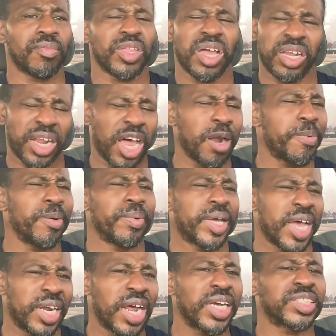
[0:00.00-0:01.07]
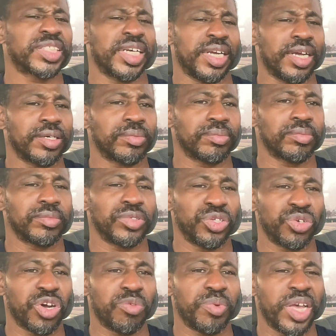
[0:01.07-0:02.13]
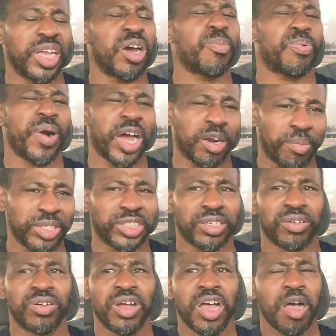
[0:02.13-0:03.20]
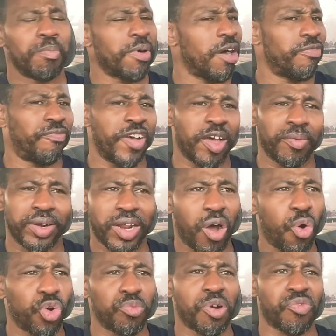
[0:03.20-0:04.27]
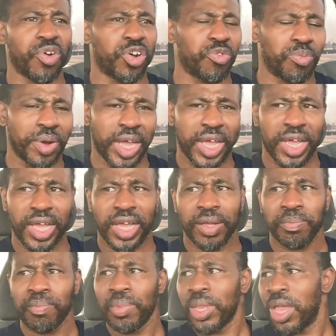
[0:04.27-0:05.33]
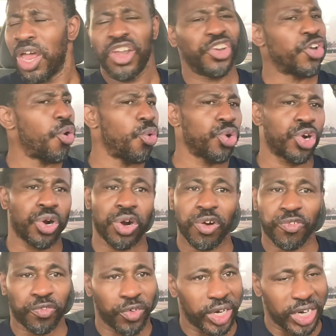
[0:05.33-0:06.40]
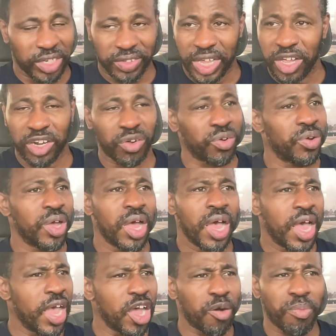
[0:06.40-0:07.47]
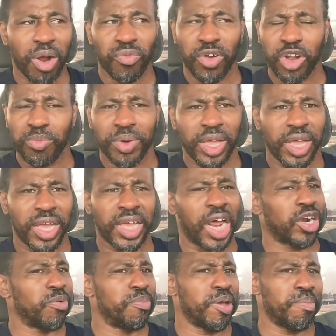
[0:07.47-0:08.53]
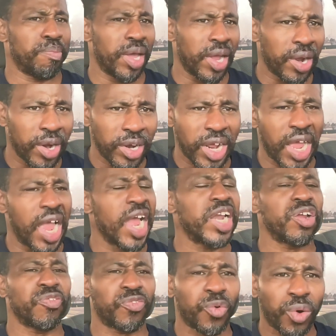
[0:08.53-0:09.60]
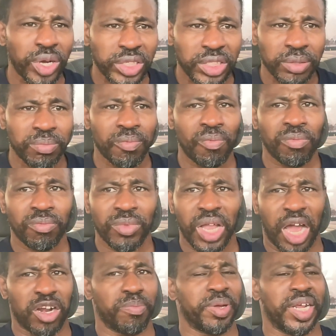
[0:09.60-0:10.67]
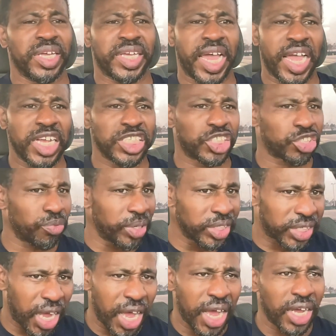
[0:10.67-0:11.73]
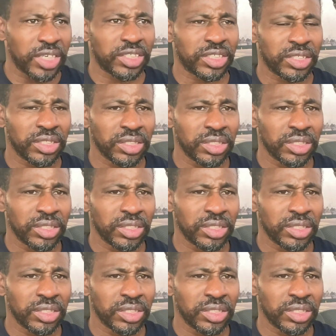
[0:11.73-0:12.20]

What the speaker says: A lot of people cannot say that. You know what I mean? And I'm proud of myself. My family not holding my record with my head. No girlfriend has held my record with my head. I done been married and divorced. I done been engaged 3 times.